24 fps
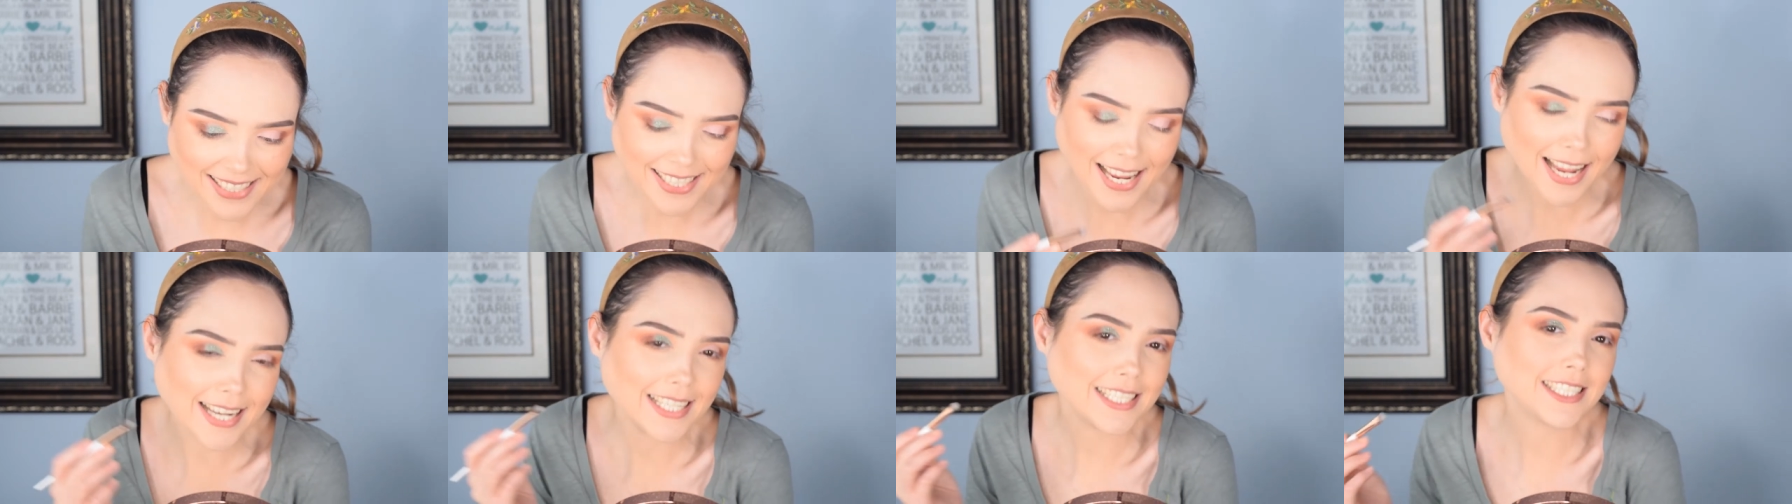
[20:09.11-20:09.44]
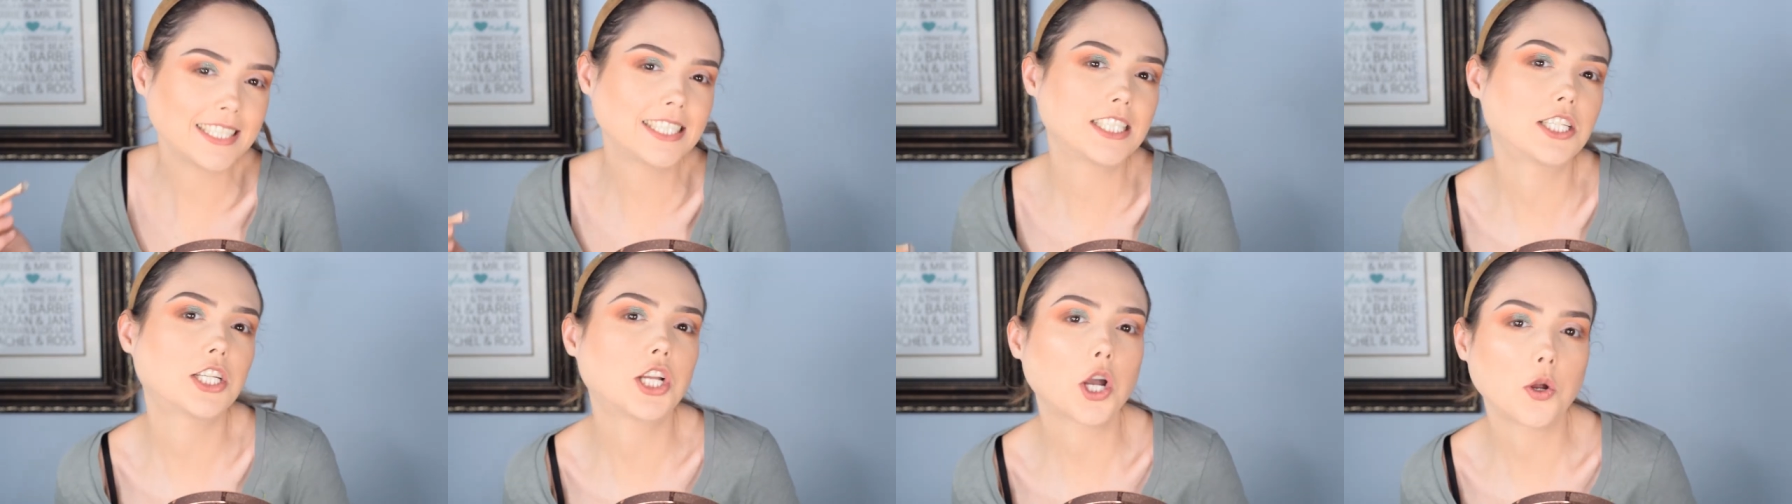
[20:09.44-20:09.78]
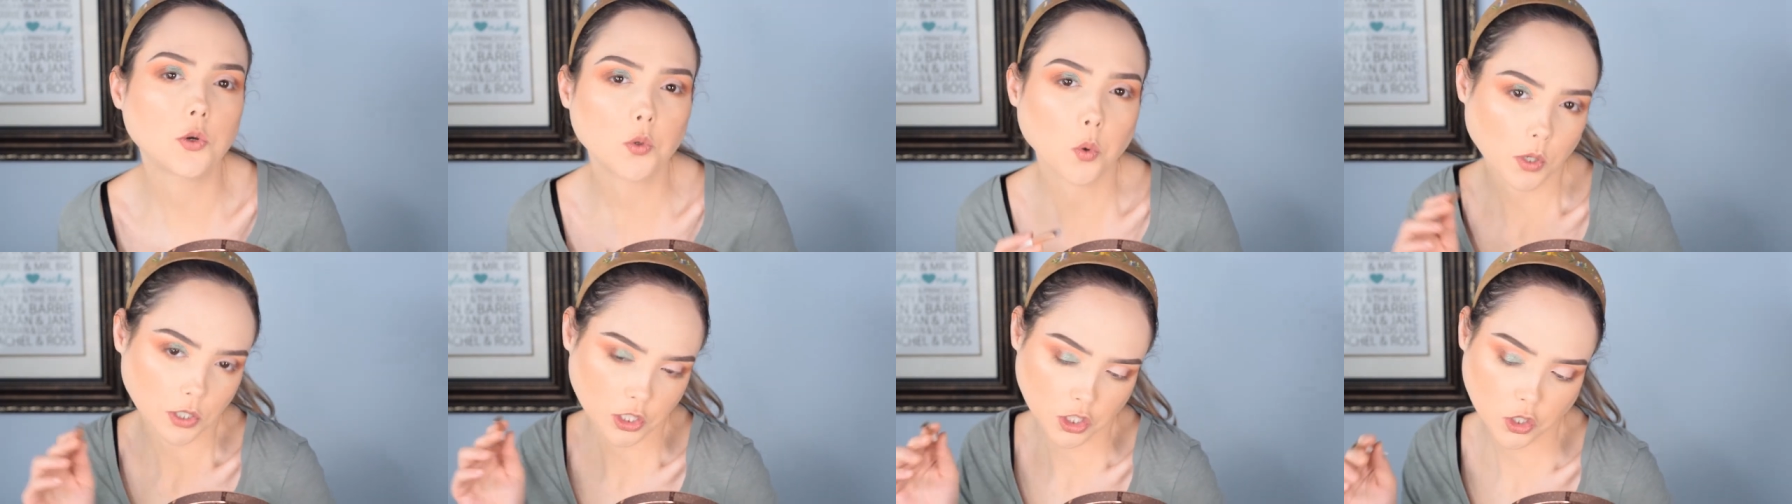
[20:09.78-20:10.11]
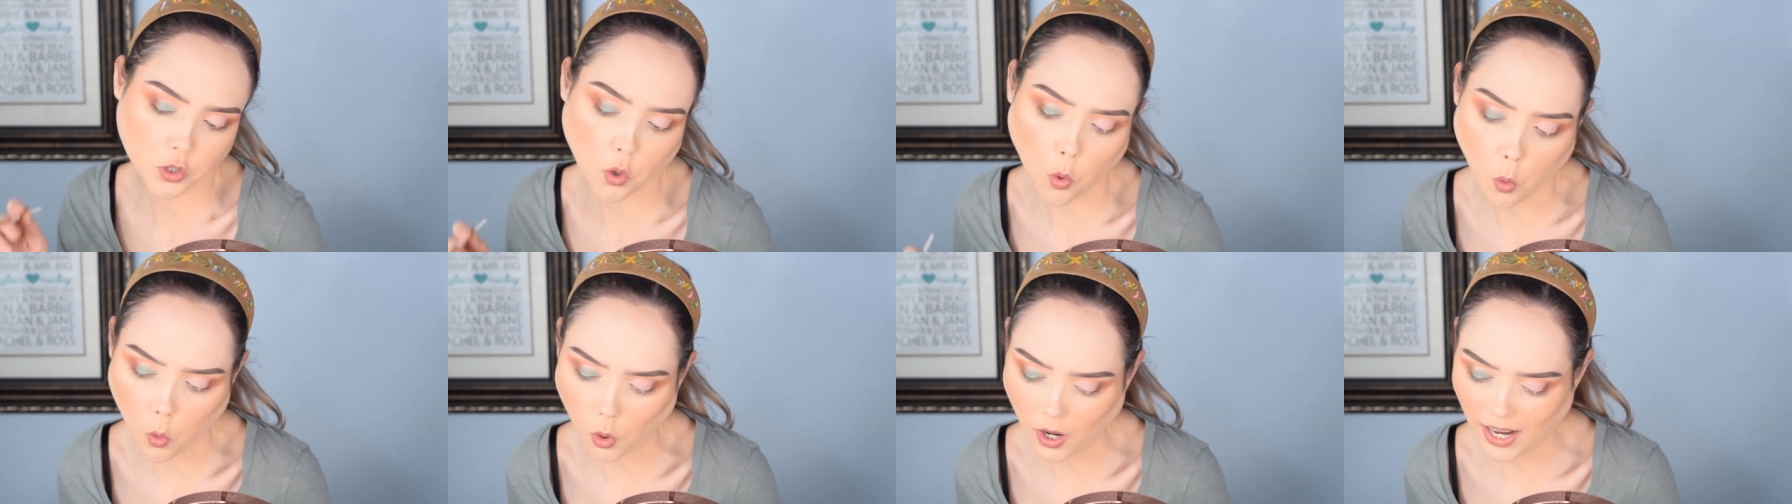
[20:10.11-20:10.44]
tendency to go towards
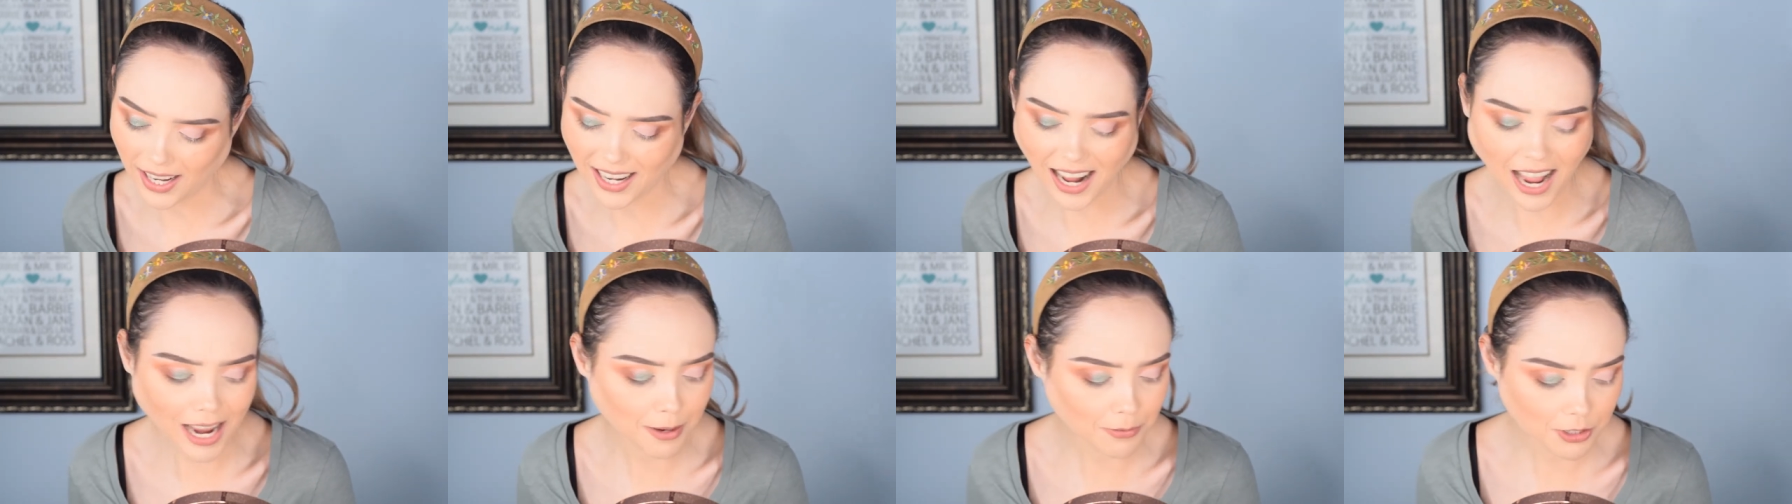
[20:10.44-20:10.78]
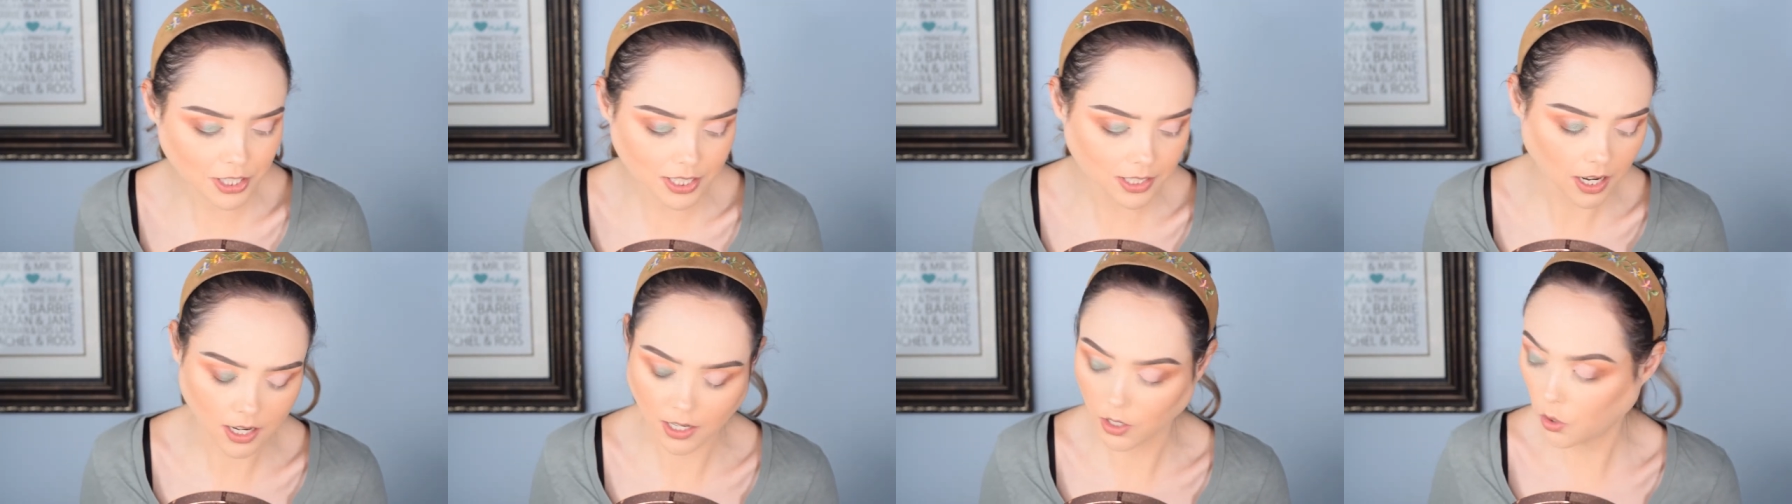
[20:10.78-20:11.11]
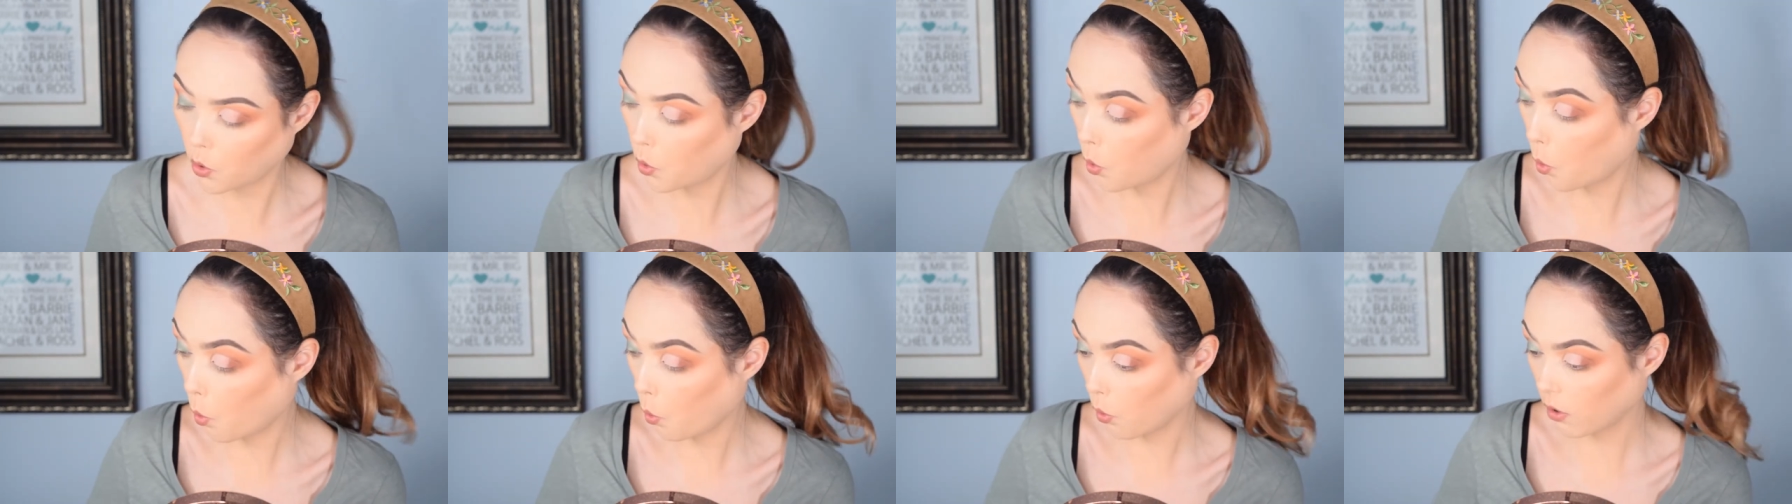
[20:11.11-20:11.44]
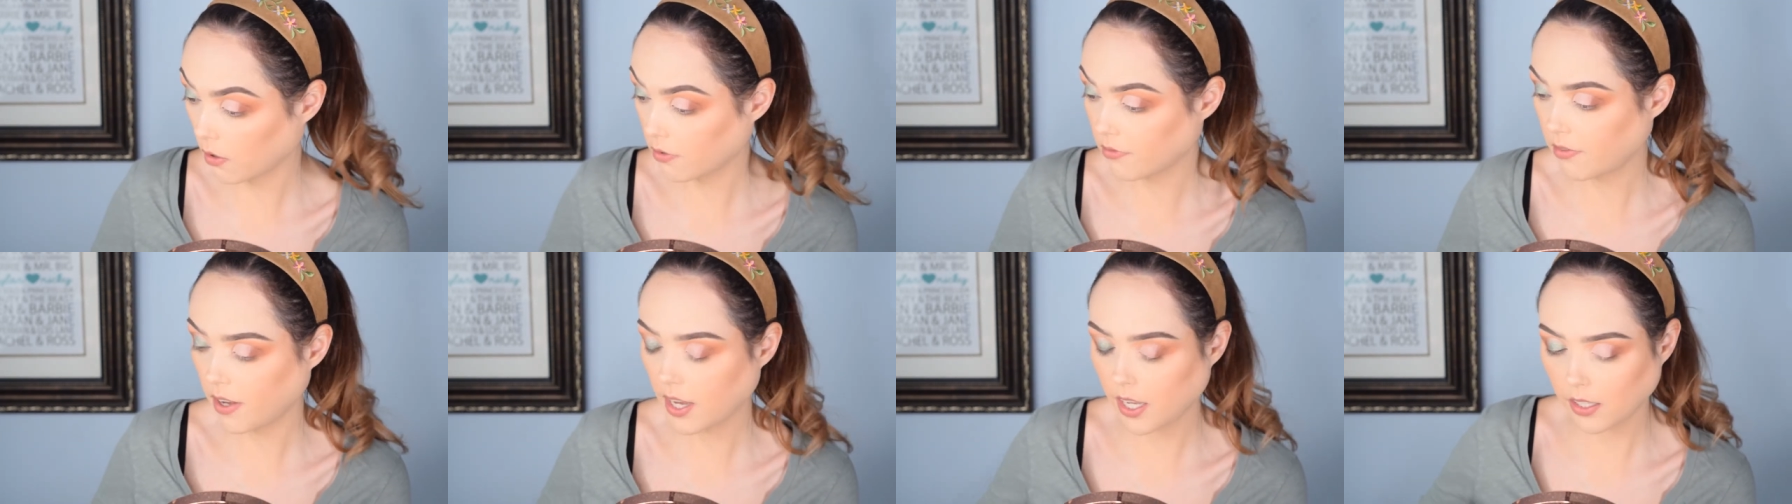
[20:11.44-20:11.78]
gore and I'm just not a
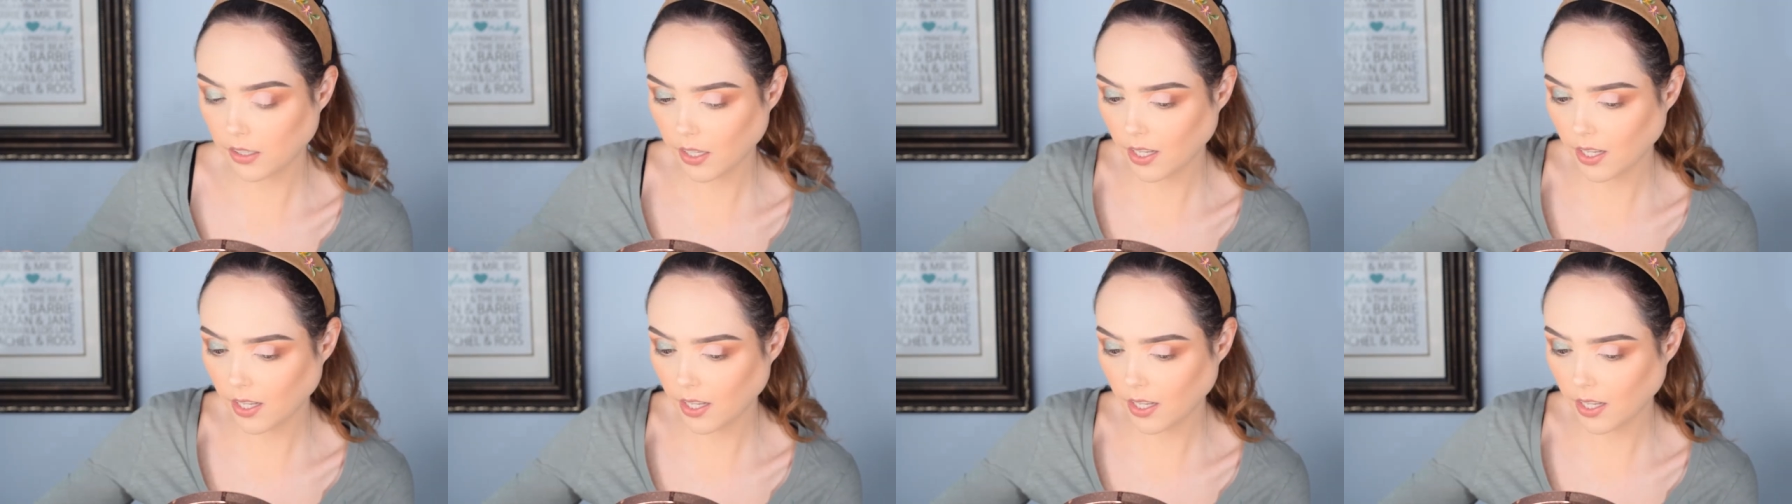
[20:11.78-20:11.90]
gore fan.